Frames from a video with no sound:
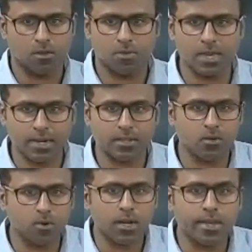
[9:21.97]
We are the
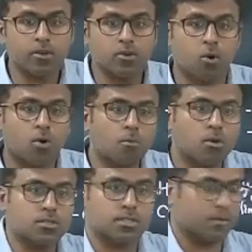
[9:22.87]
only
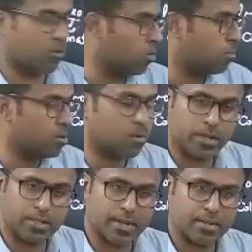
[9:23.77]
homo
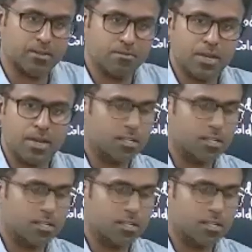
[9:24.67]
in that we are the